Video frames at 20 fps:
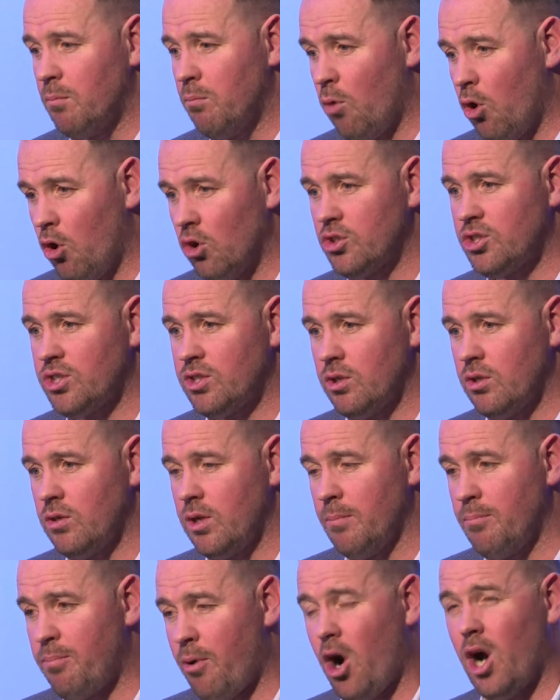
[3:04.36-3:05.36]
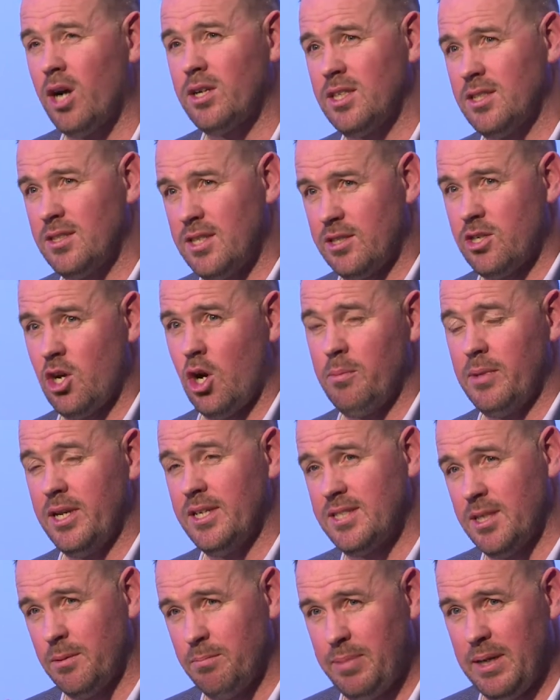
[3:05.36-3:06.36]
most important
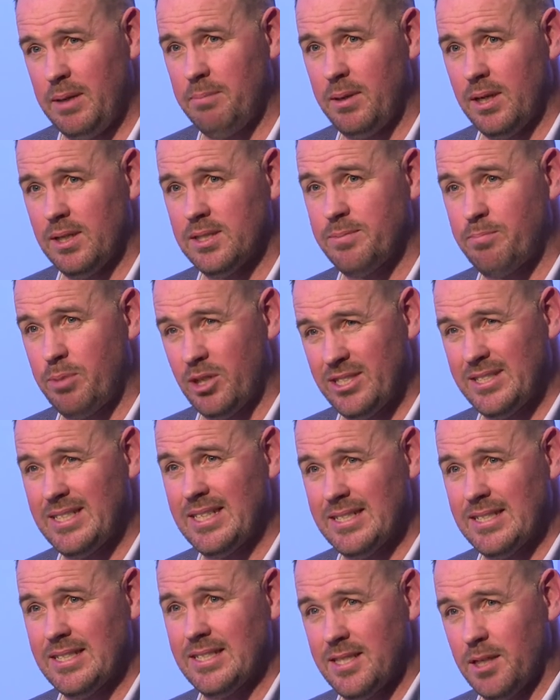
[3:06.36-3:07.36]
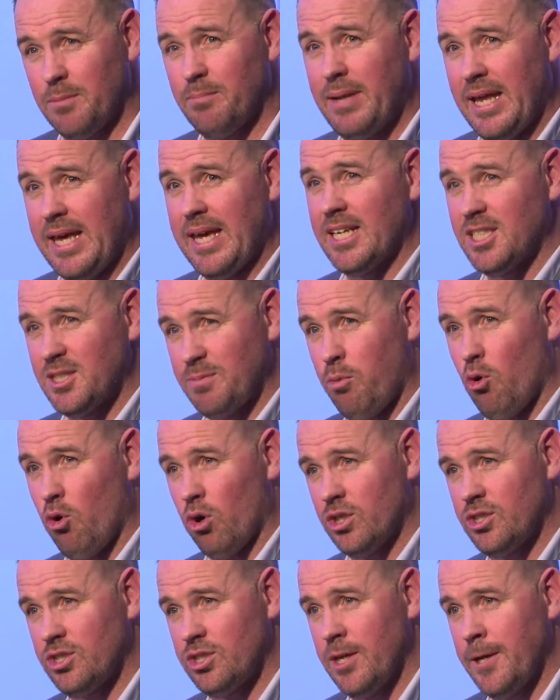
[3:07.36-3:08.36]
determinants in people's persistence in playing
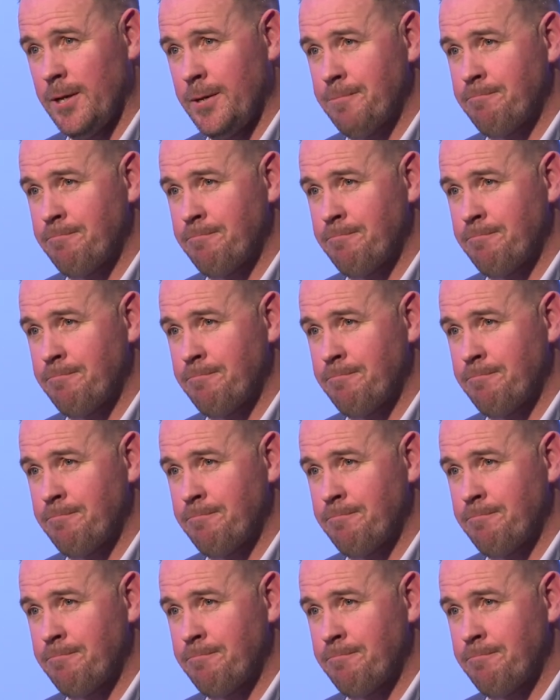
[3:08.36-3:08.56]
sports